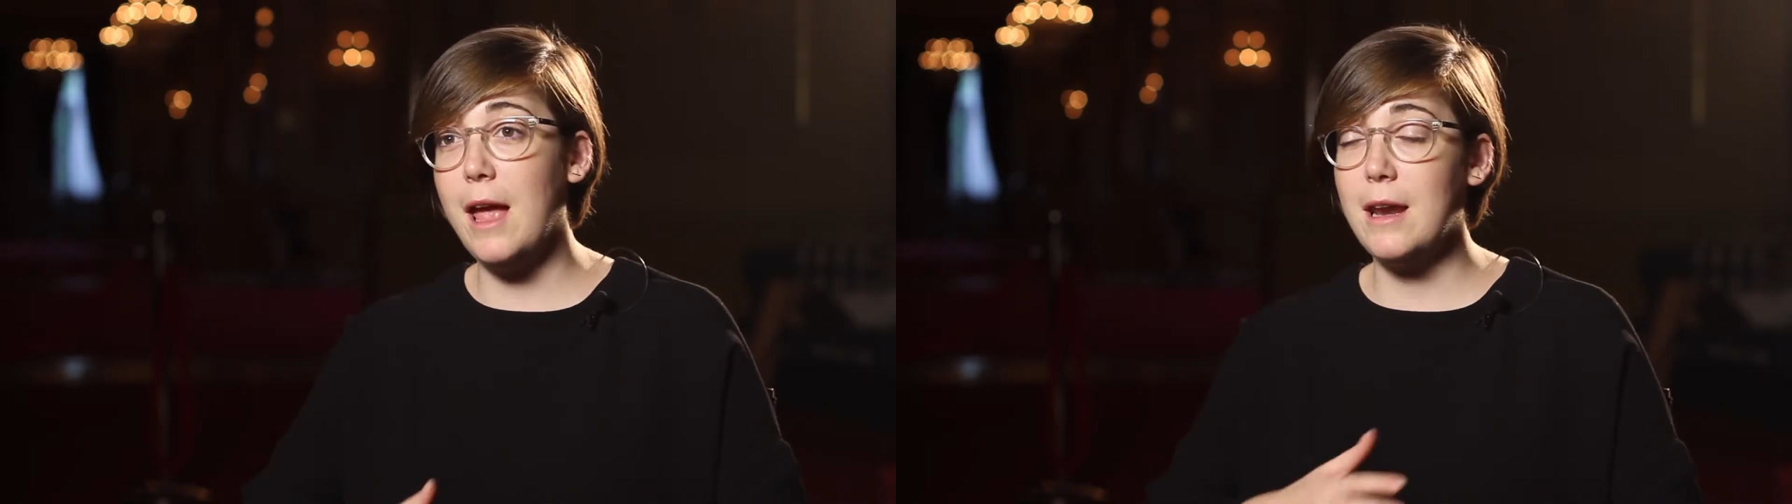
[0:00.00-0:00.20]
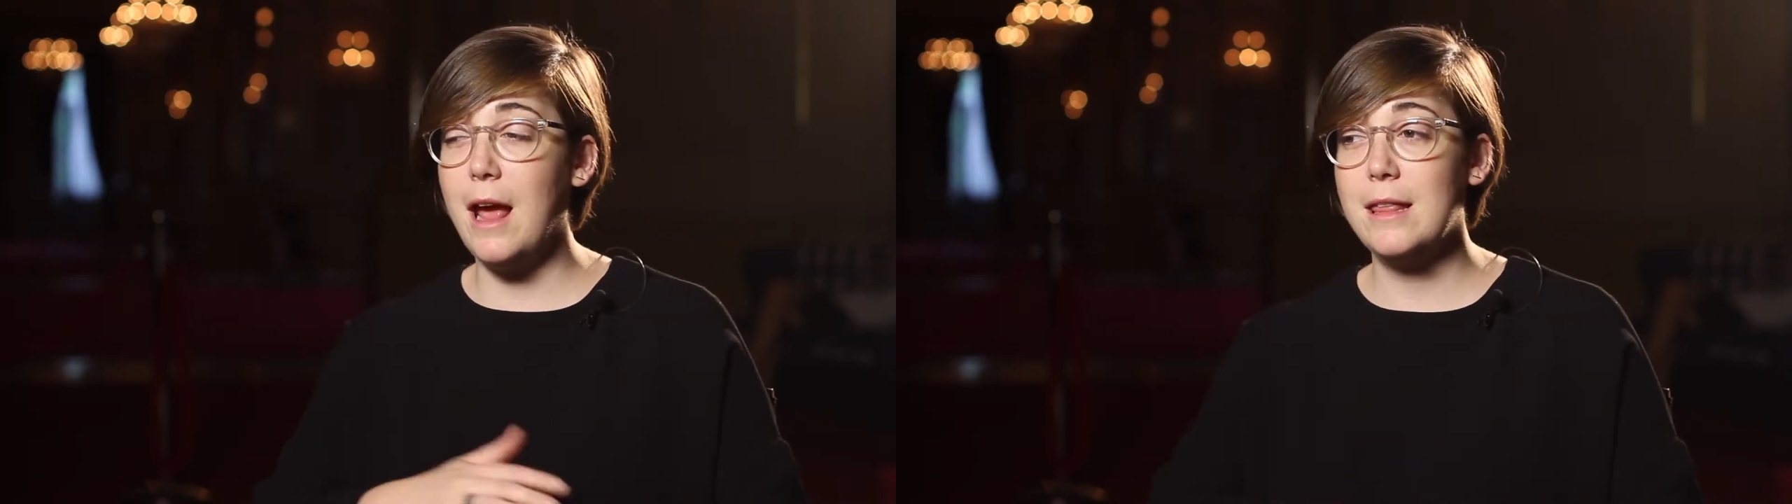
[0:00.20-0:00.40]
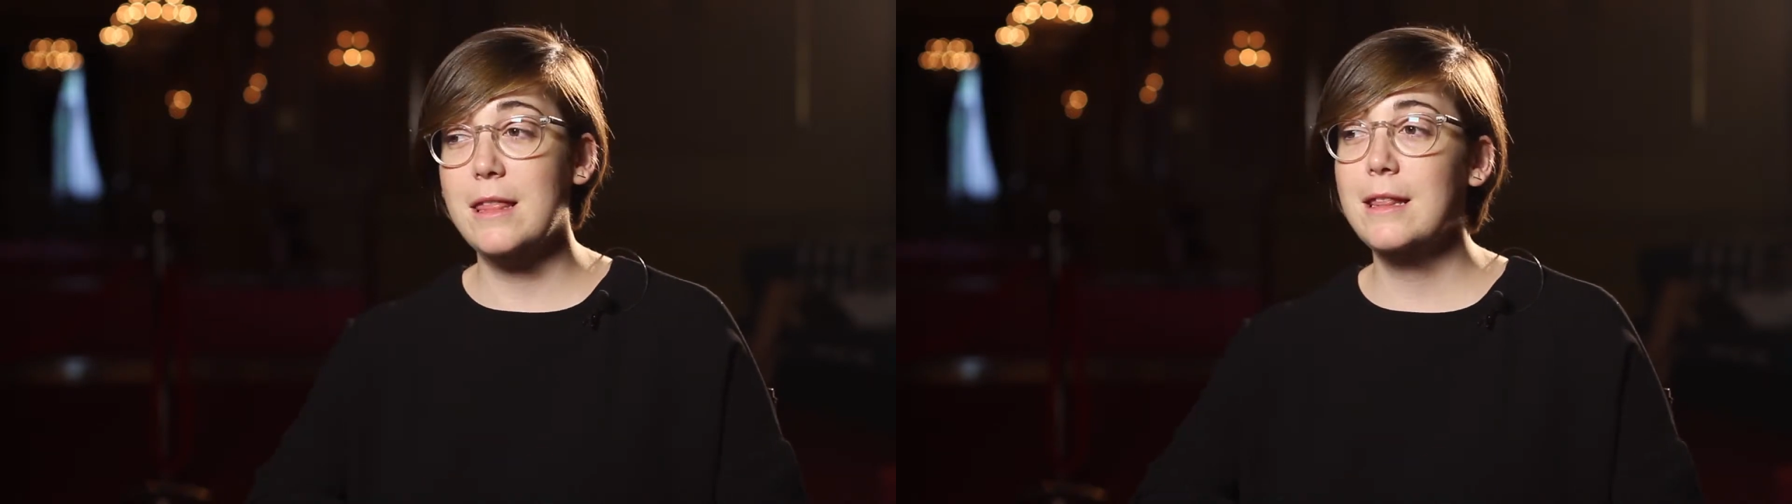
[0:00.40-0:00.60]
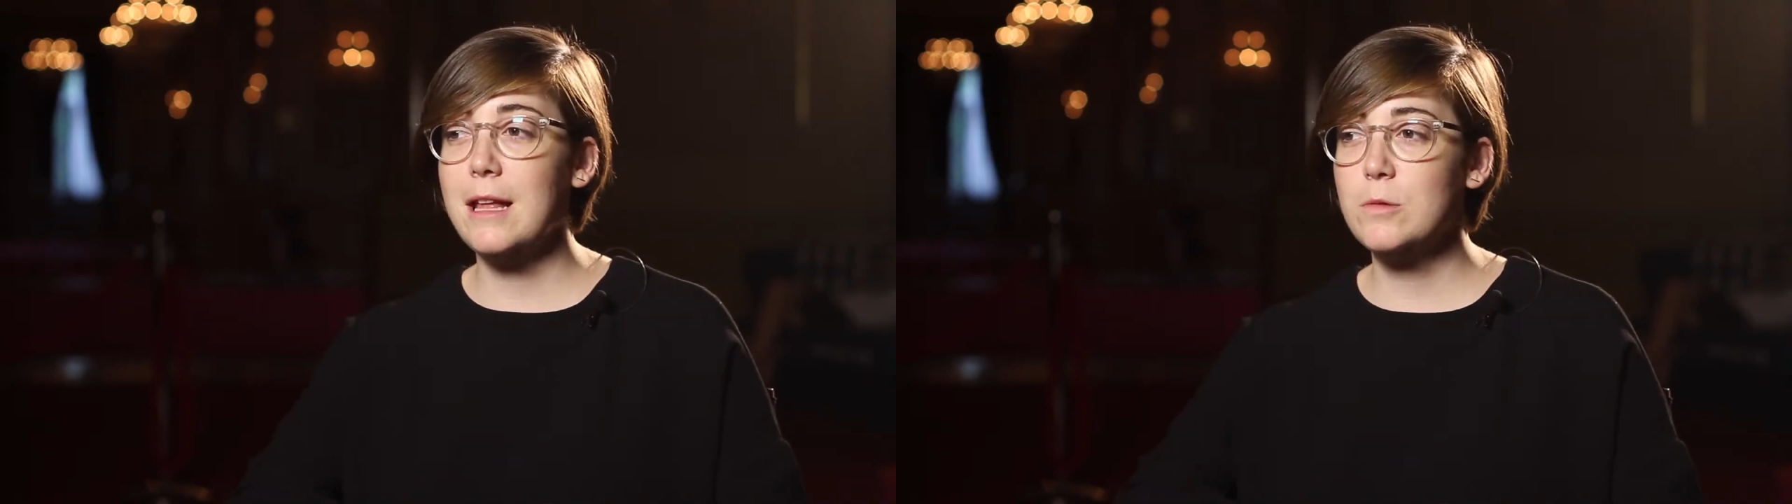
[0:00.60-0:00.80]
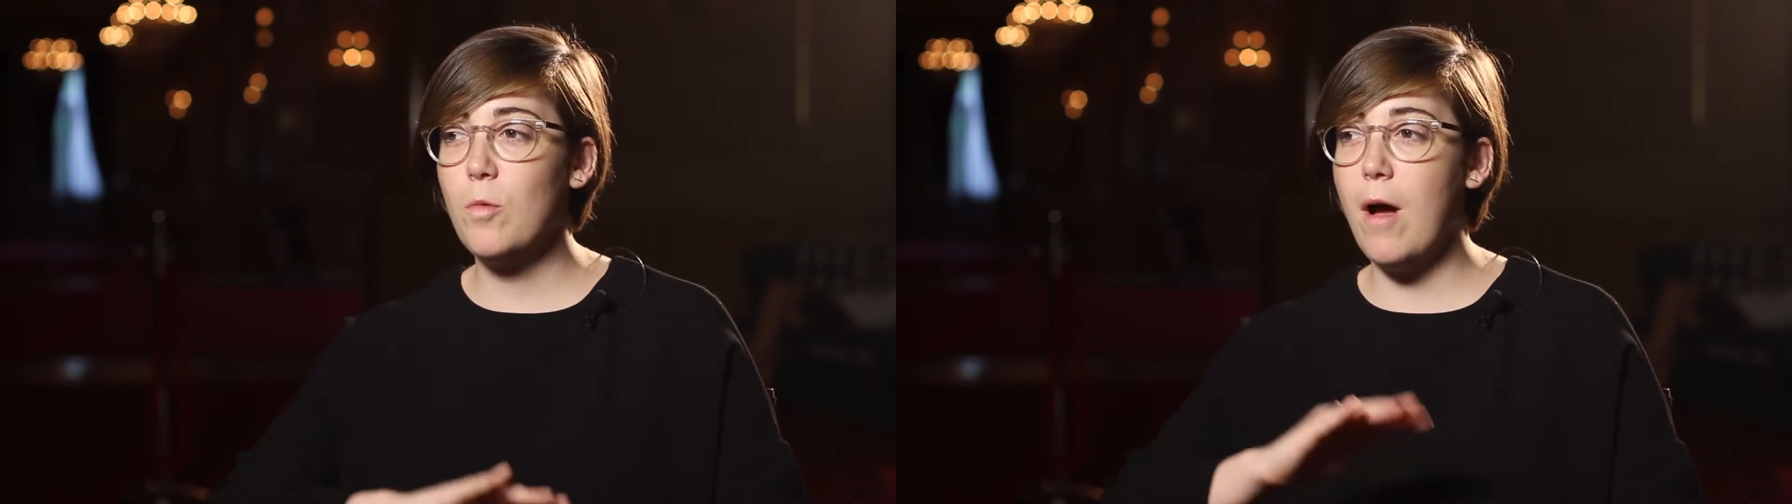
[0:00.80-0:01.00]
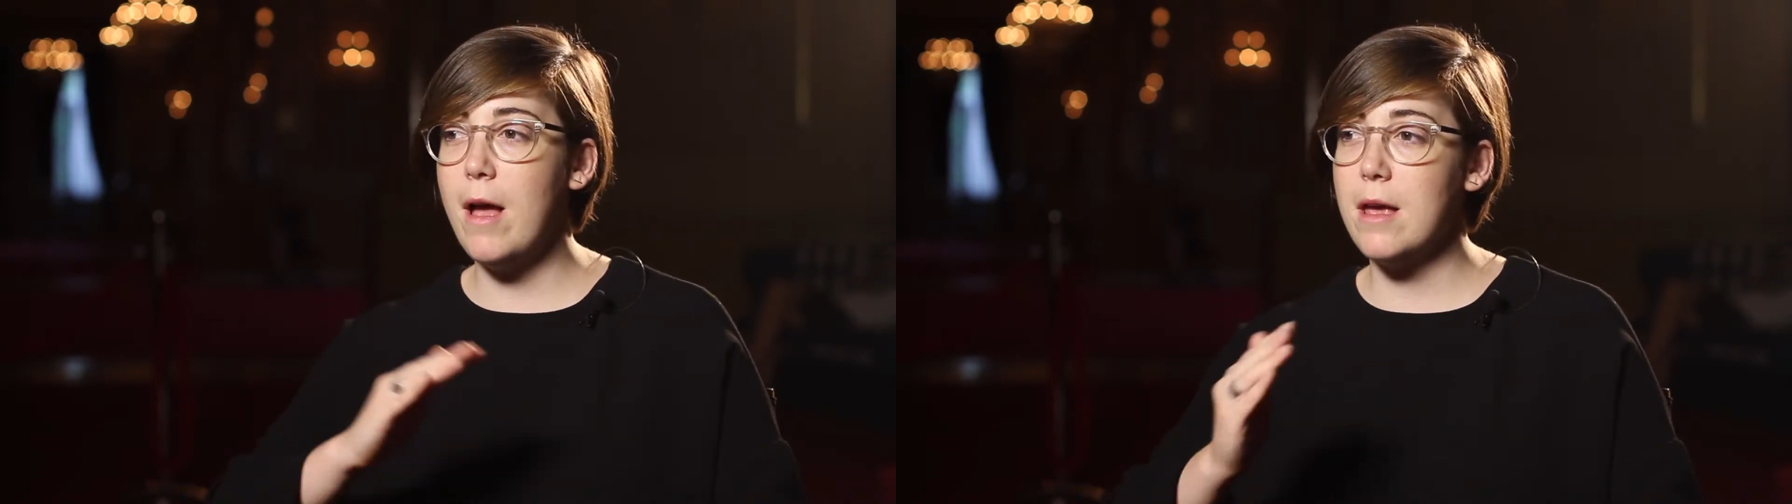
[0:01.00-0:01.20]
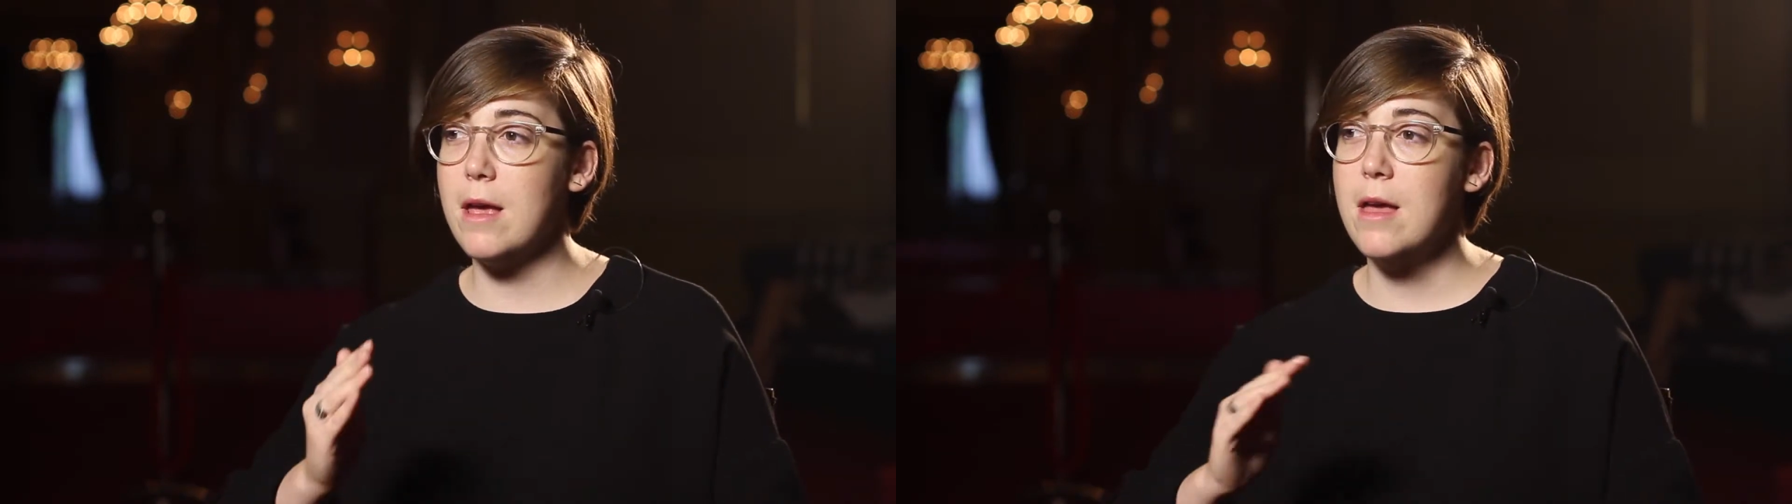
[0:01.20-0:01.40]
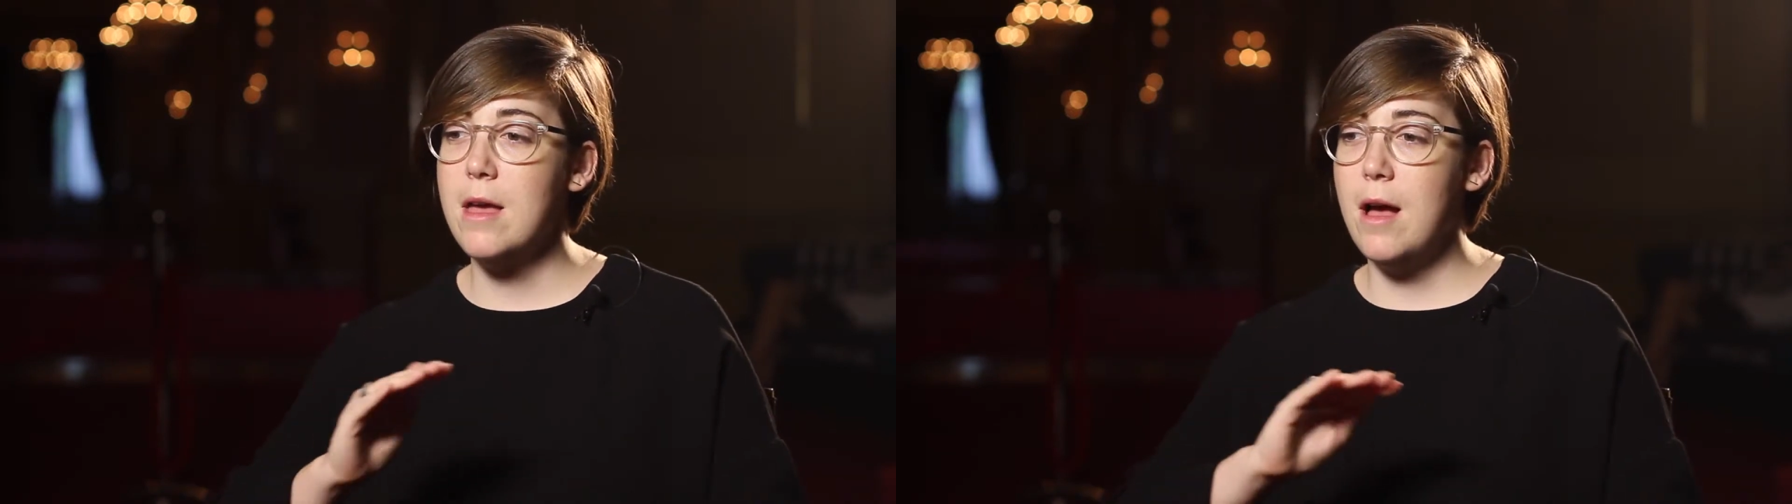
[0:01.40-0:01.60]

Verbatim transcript: And I think that's why